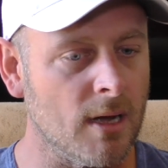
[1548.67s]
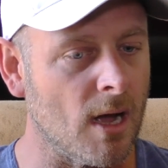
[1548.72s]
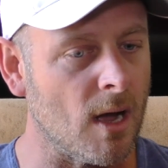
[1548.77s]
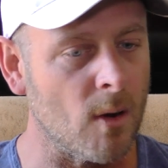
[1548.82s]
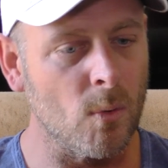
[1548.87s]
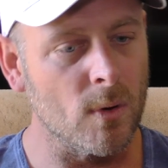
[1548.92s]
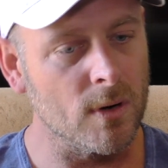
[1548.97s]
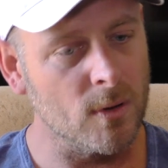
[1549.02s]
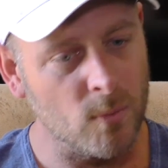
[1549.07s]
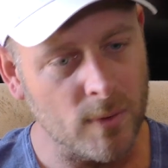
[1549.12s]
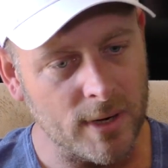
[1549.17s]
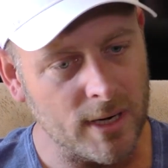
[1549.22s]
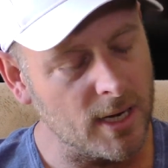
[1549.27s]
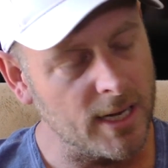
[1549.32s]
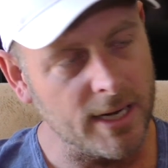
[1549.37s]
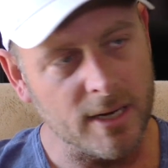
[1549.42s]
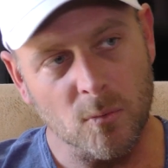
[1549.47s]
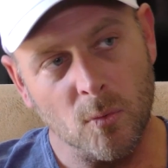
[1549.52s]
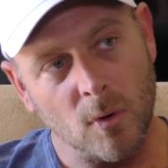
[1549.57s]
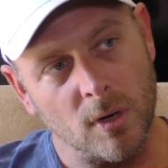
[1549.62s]
I want to win
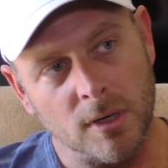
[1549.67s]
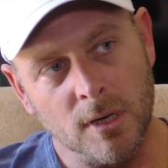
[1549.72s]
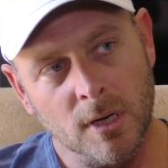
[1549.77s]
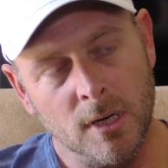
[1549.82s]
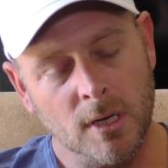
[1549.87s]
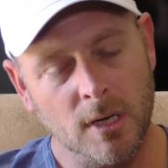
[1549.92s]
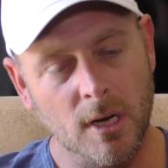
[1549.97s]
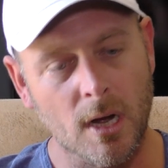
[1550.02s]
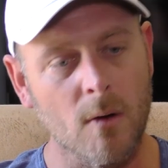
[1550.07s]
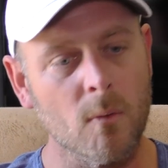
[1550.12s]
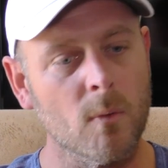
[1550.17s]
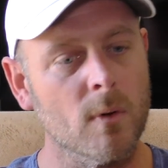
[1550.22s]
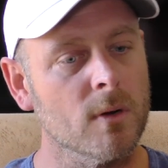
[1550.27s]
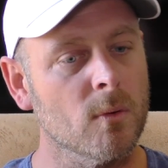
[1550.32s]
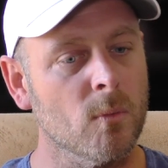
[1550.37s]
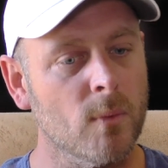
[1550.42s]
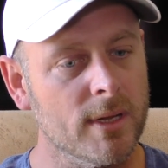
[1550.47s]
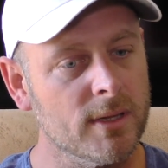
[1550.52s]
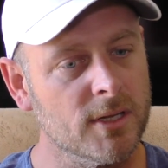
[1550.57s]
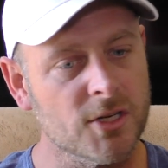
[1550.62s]
League One. I want
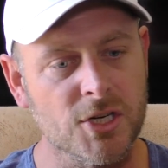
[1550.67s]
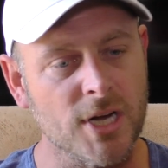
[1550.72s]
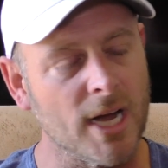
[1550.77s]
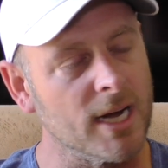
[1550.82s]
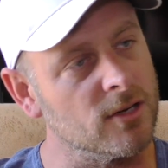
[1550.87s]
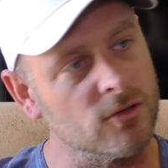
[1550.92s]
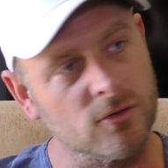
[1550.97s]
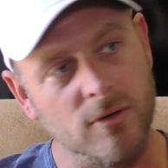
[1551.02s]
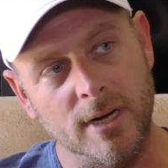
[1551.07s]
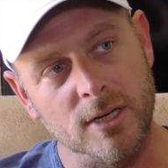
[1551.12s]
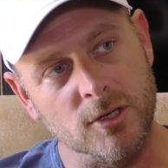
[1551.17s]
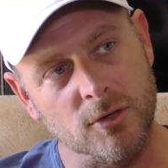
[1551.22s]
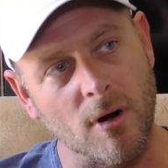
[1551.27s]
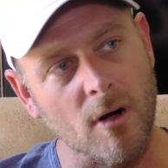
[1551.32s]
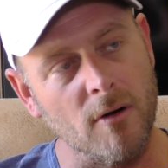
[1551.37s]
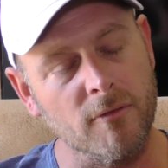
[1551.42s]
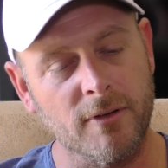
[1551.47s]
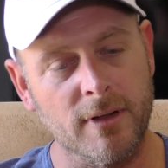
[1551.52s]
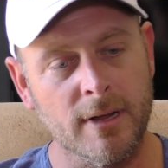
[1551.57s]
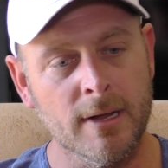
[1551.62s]
to win the Checker Trade
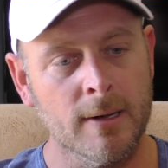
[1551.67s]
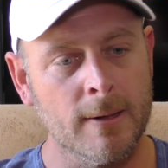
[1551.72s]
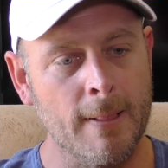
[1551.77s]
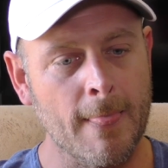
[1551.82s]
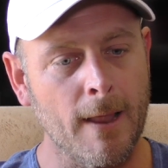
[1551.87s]
Trophy.